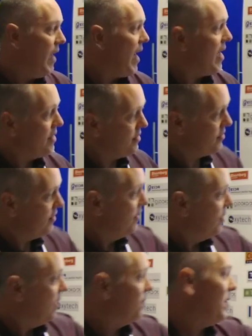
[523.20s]
And
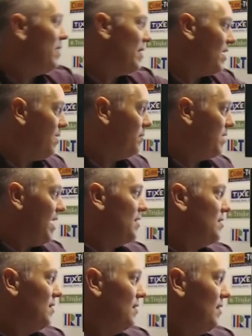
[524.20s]
if they then
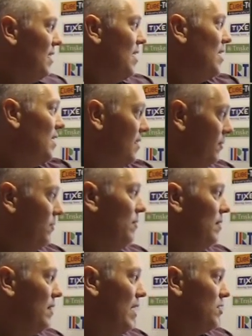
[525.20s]
update uh,
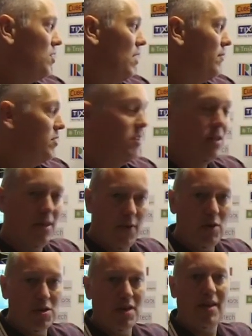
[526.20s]
their services in the
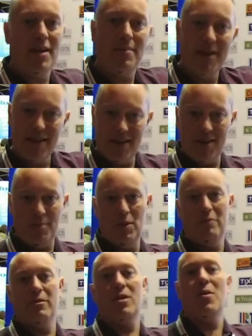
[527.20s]
future, they can make another
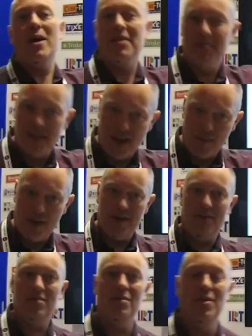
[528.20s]
pull request, and we
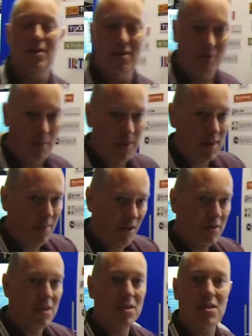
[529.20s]
can do the repeat the
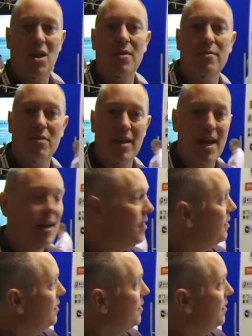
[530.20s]
process over again.